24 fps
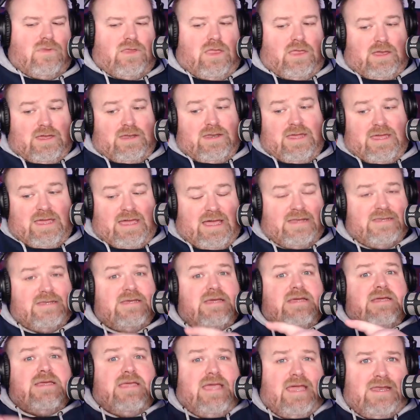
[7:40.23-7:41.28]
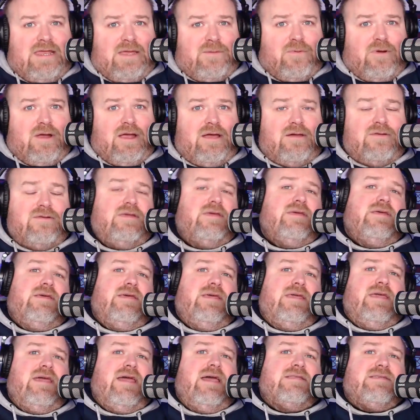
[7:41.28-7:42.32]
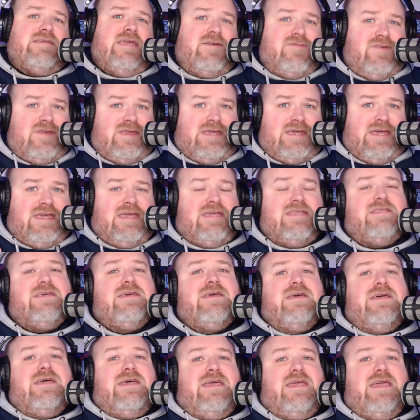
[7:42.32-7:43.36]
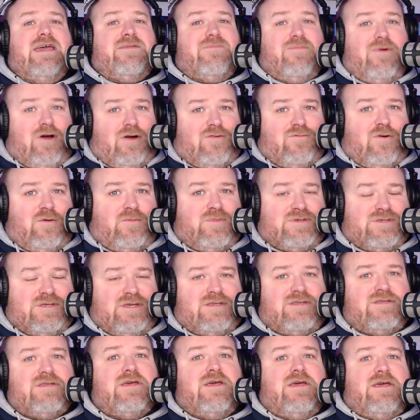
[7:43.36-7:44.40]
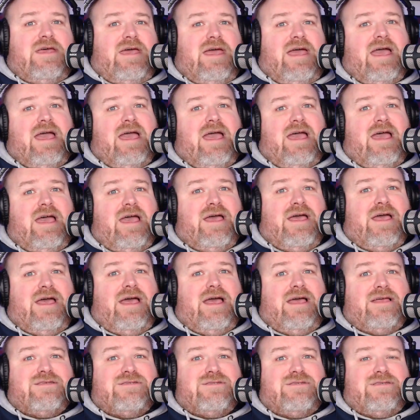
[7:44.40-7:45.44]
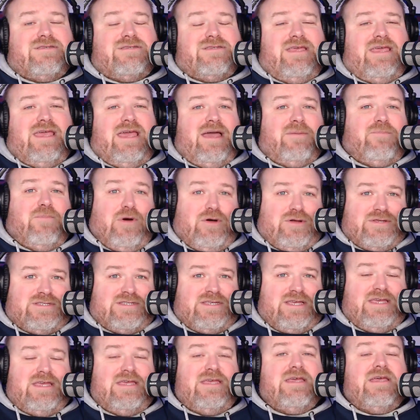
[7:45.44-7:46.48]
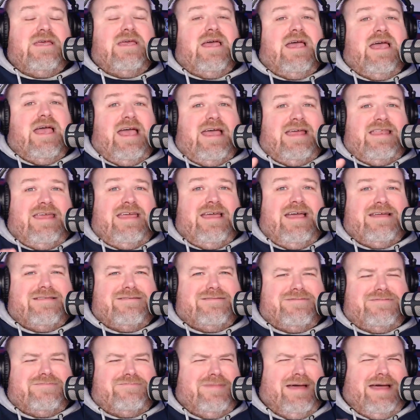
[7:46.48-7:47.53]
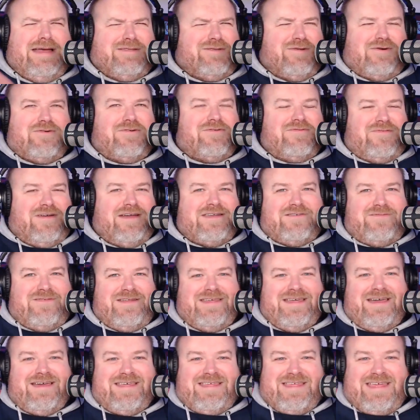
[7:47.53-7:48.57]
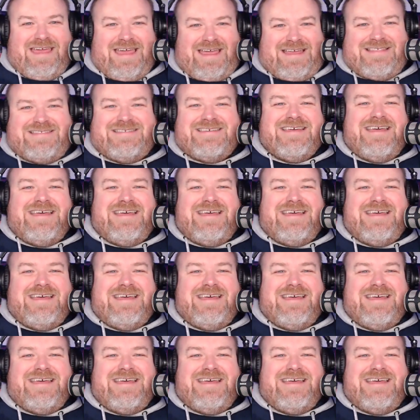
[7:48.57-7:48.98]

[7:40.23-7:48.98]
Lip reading: And he had Kenny Brown, he had Kevin Keane, he had Mark Robson, he had Potsy, and he had Mad Dog randomly at the end.